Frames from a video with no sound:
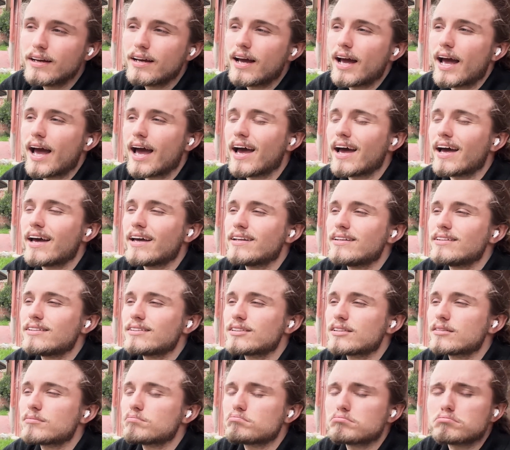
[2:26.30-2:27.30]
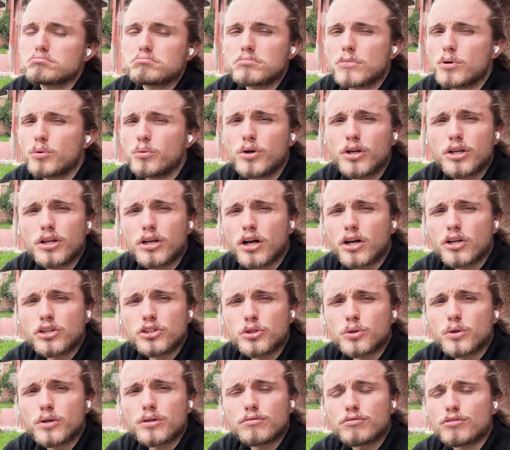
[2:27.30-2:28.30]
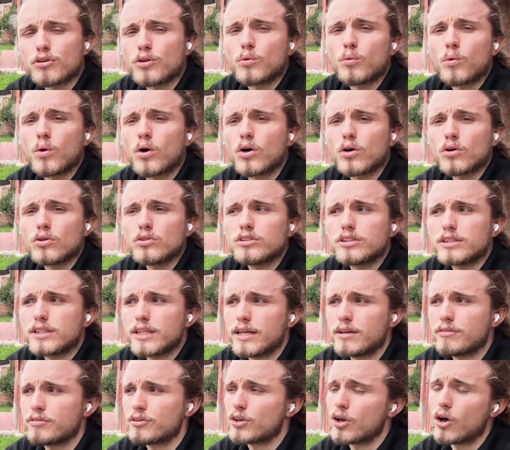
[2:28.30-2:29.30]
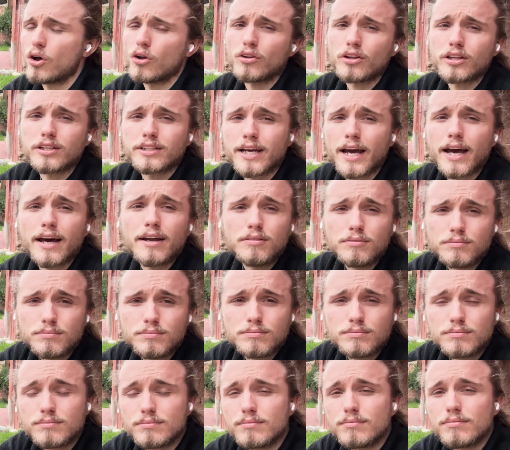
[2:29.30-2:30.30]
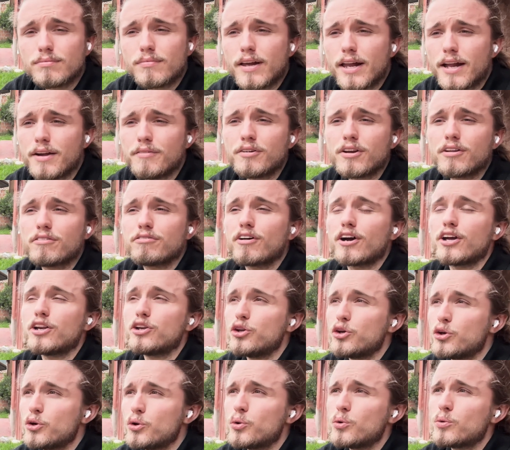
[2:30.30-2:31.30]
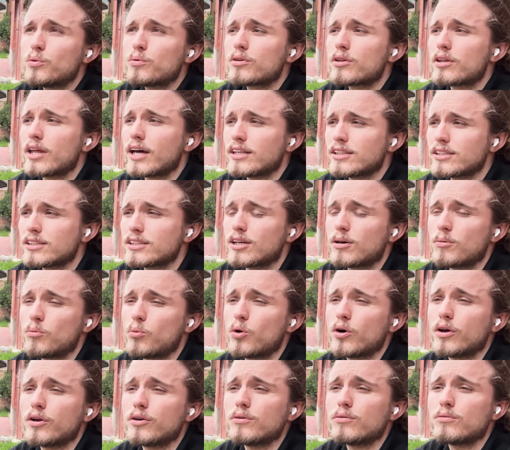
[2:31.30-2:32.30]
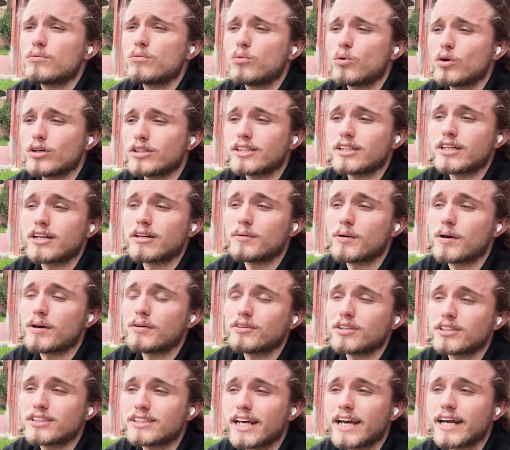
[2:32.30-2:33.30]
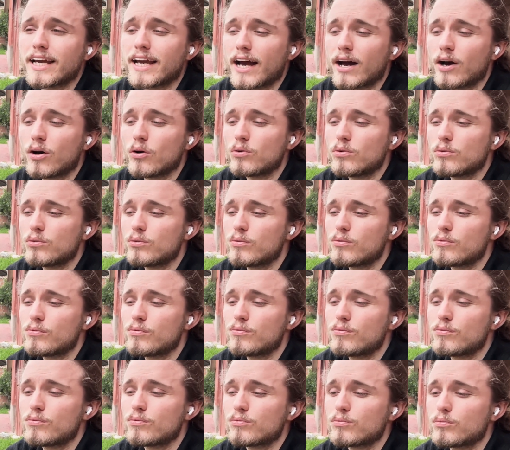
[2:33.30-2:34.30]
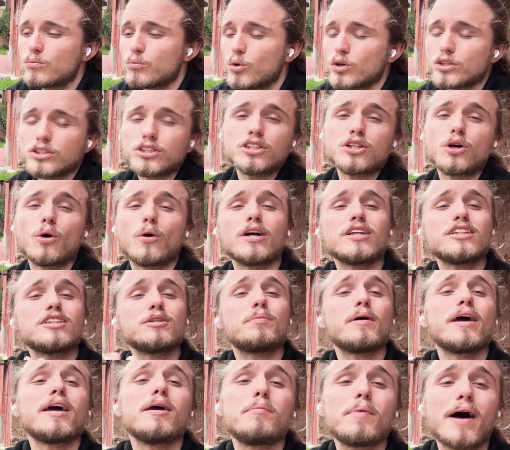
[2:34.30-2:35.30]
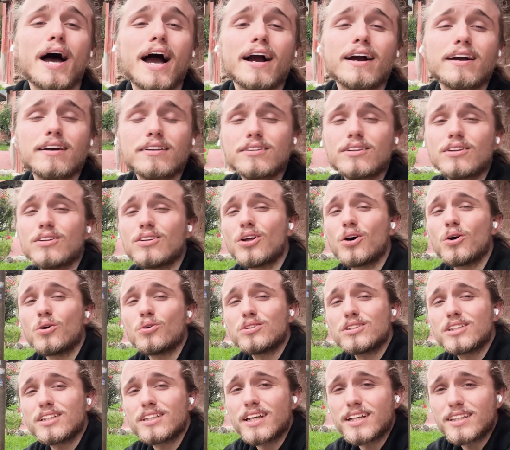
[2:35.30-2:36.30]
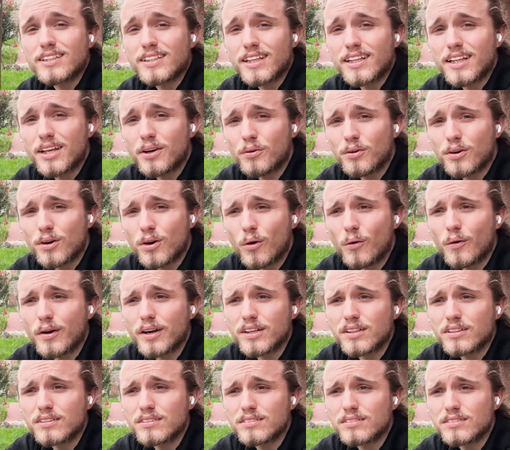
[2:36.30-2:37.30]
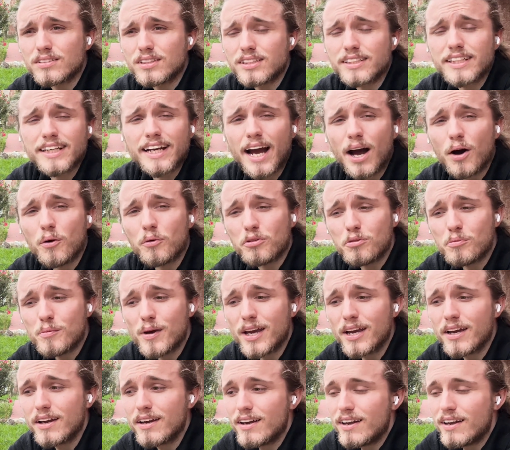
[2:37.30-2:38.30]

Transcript: and I wouldn't undo it for the world, even all the debt. Even if I knew that someone wasn't going to be able to wasn't going to pay back the loans that they said they were going to take out with me,